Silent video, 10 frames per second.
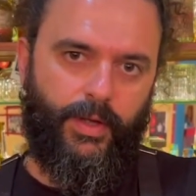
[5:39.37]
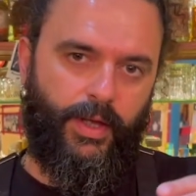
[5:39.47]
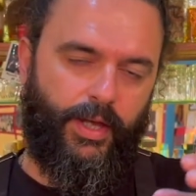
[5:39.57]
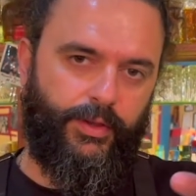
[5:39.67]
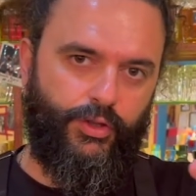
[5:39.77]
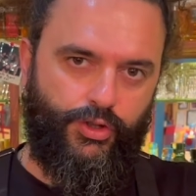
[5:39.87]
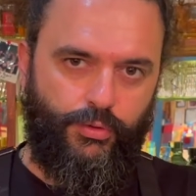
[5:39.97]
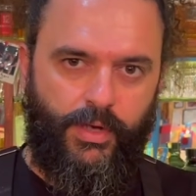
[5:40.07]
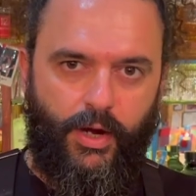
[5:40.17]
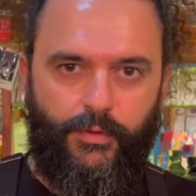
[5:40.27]
and the
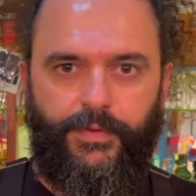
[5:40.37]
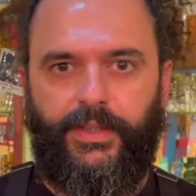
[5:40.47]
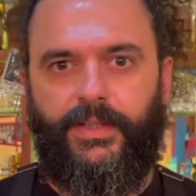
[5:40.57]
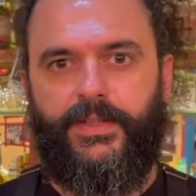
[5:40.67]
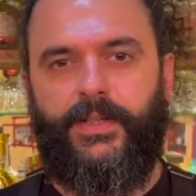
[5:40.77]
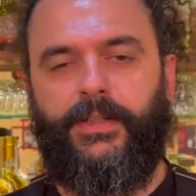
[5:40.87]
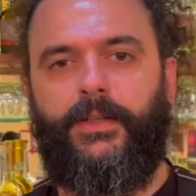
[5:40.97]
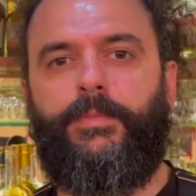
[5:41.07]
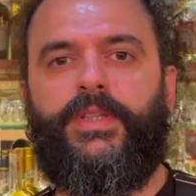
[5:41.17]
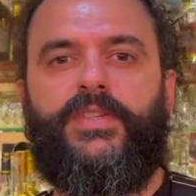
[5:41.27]
sugar of it needs a little
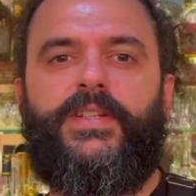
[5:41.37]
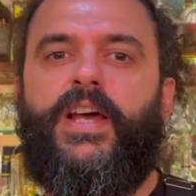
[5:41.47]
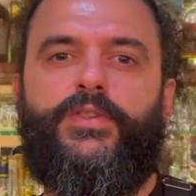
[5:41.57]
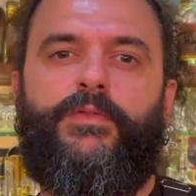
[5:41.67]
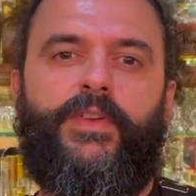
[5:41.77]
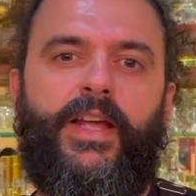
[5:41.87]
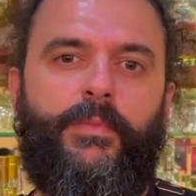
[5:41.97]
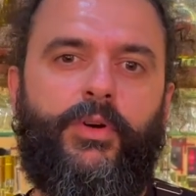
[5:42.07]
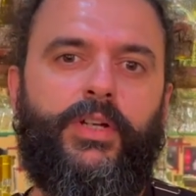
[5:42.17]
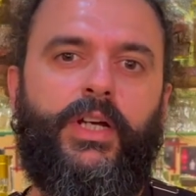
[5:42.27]
bit, a slice of
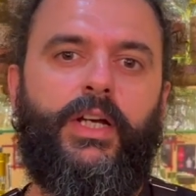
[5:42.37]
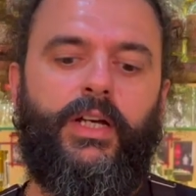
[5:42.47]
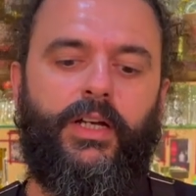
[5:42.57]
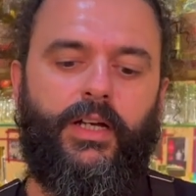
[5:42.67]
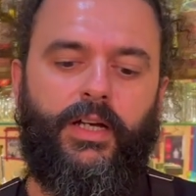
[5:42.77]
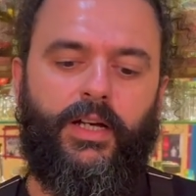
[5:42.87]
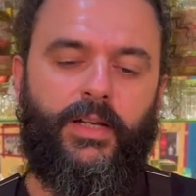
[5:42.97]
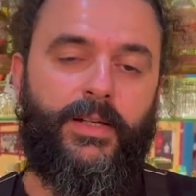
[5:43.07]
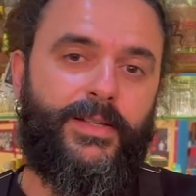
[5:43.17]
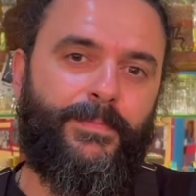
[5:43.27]
lemon,
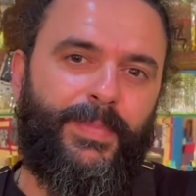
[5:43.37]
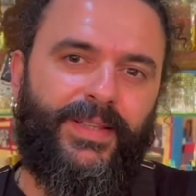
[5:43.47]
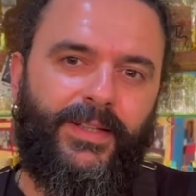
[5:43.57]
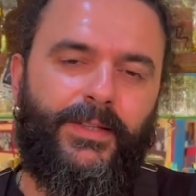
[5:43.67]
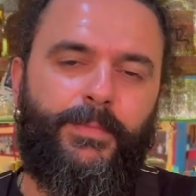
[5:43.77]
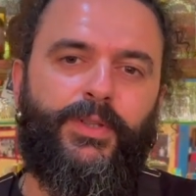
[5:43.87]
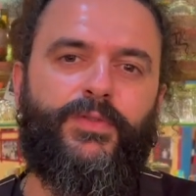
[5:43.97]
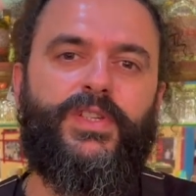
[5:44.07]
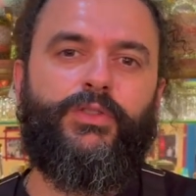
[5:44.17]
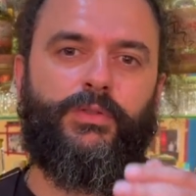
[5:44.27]
a little bit of
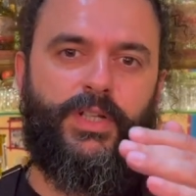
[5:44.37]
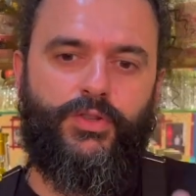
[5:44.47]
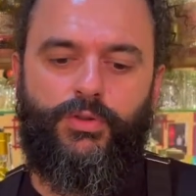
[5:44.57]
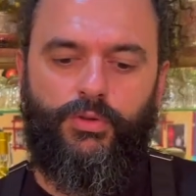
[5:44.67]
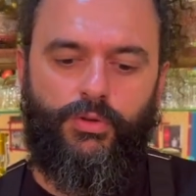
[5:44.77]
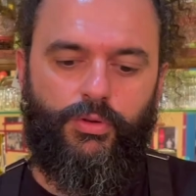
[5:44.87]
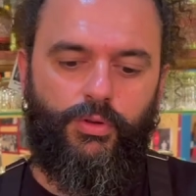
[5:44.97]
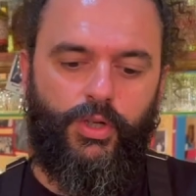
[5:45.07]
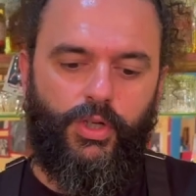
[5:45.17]
citrus to